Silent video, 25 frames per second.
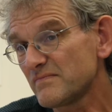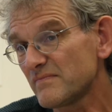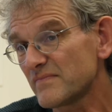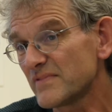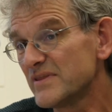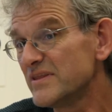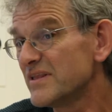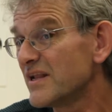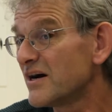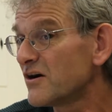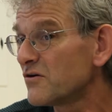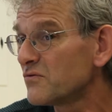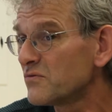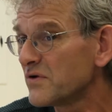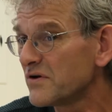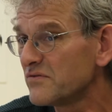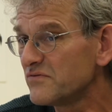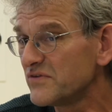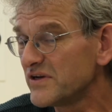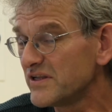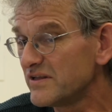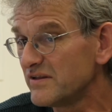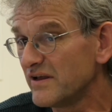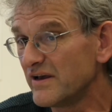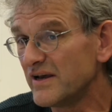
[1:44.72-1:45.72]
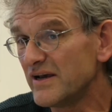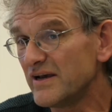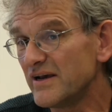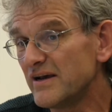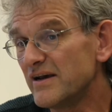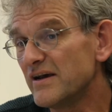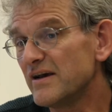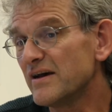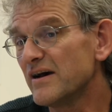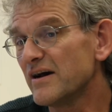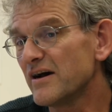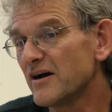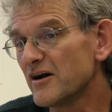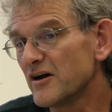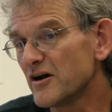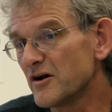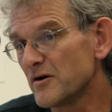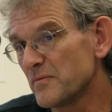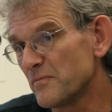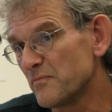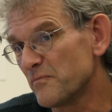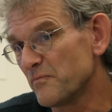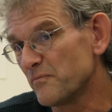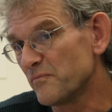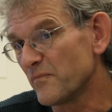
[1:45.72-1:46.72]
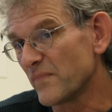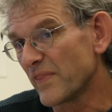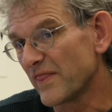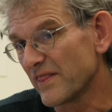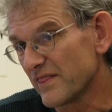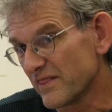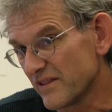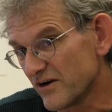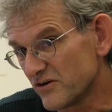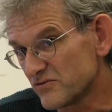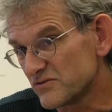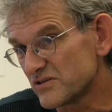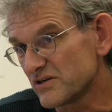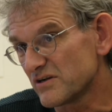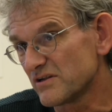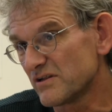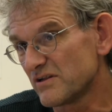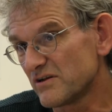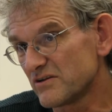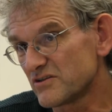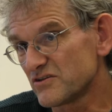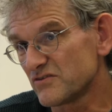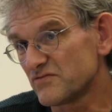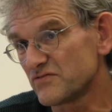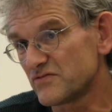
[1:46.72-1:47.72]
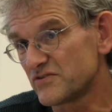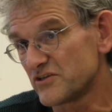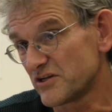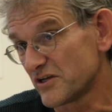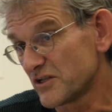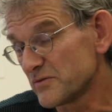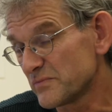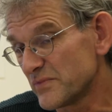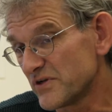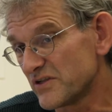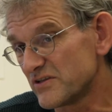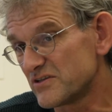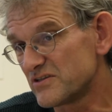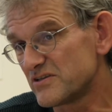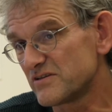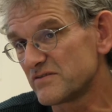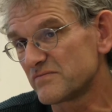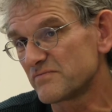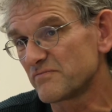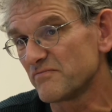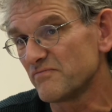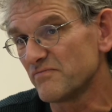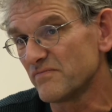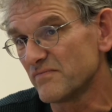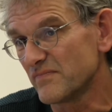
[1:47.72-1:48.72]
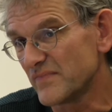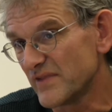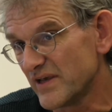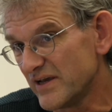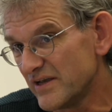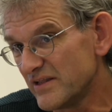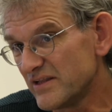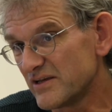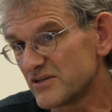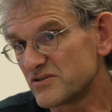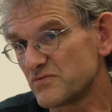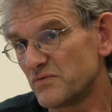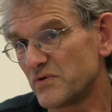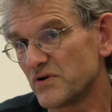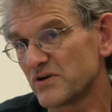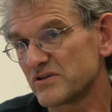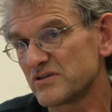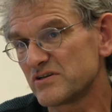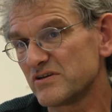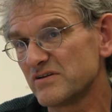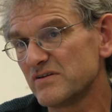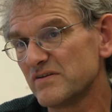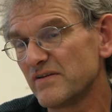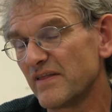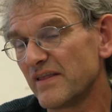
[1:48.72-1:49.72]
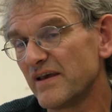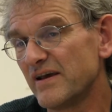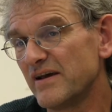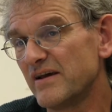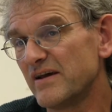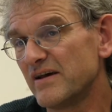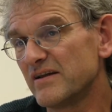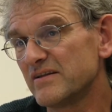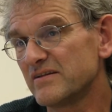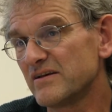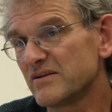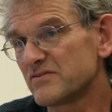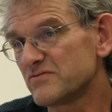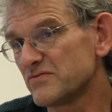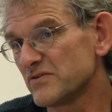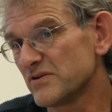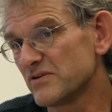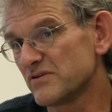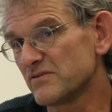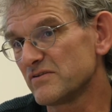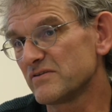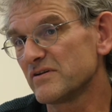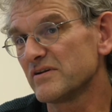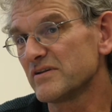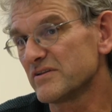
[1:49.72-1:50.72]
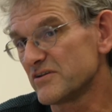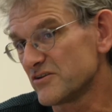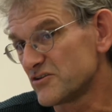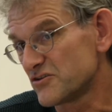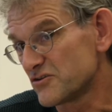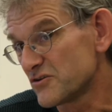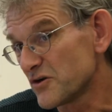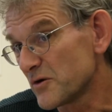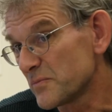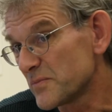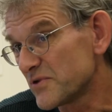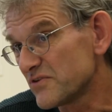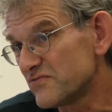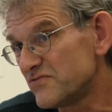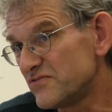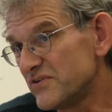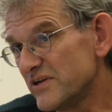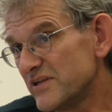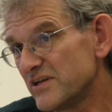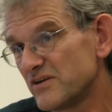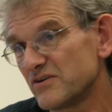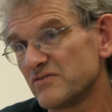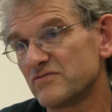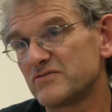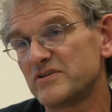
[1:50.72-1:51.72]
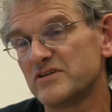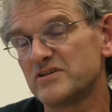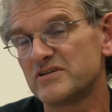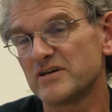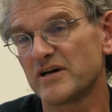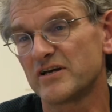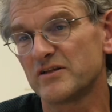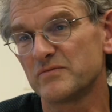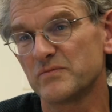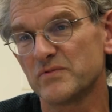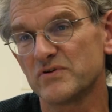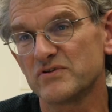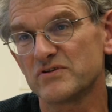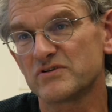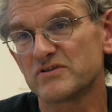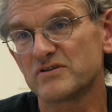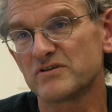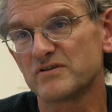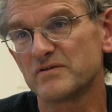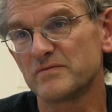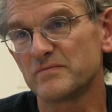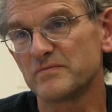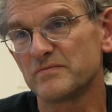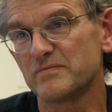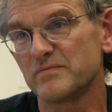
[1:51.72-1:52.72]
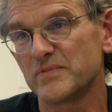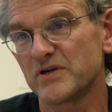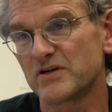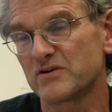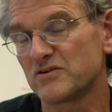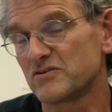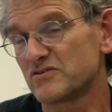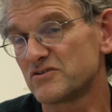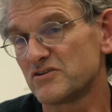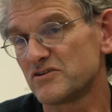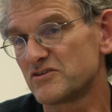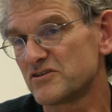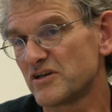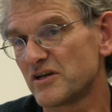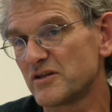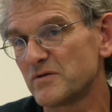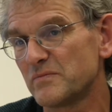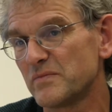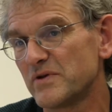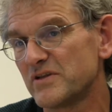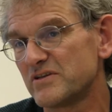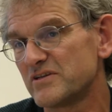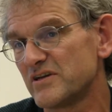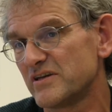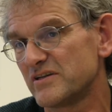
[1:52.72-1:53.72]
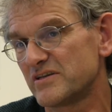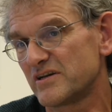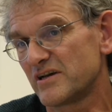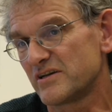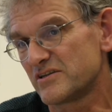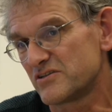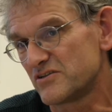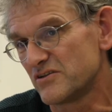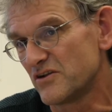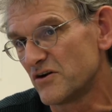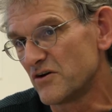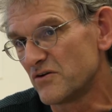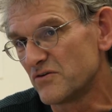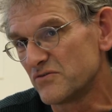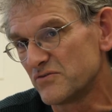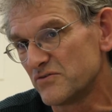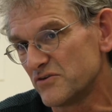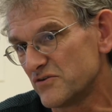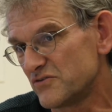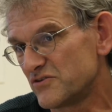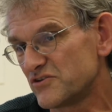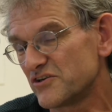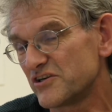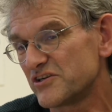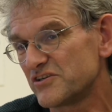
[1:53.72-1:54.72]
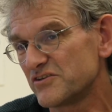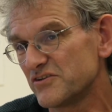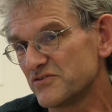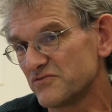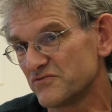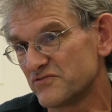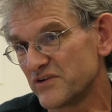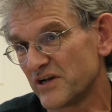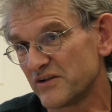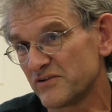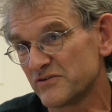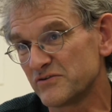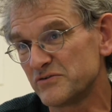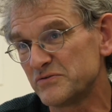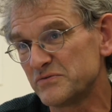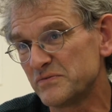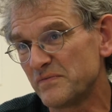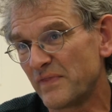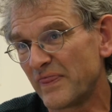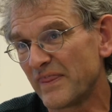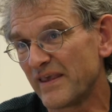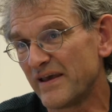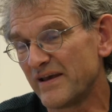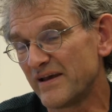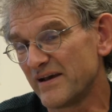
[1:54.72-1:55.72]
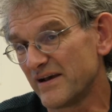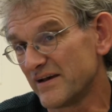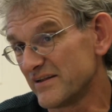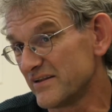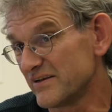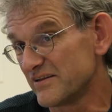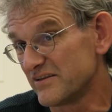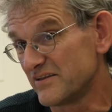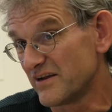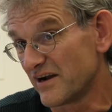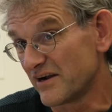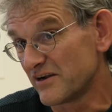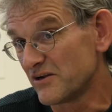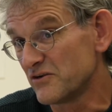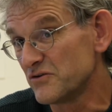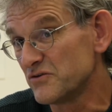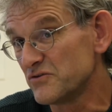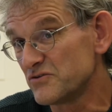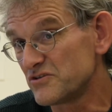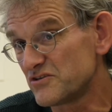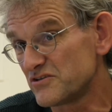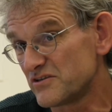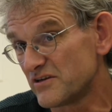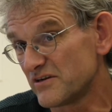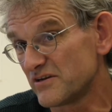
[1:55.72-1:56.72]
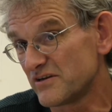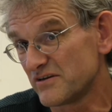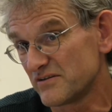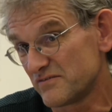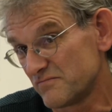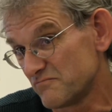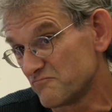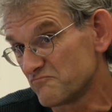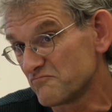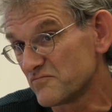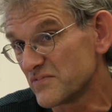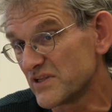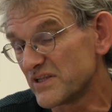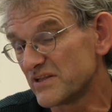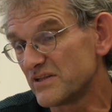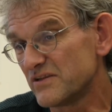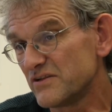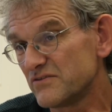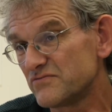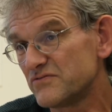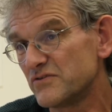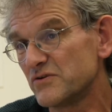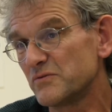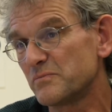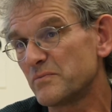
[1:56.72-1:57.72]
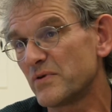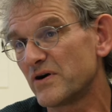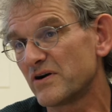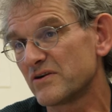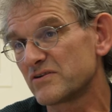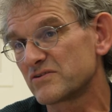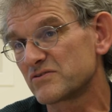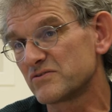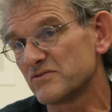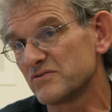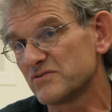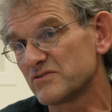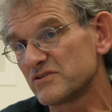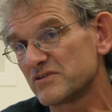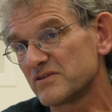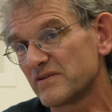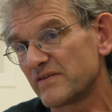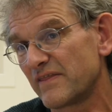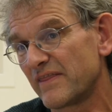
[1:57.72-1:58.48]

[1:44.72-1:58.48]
Now when we load a lot of sediment in this water, that will disturb the feeding of these animals. Because the sediment, it has no nutritional value and it dilutes the food particles.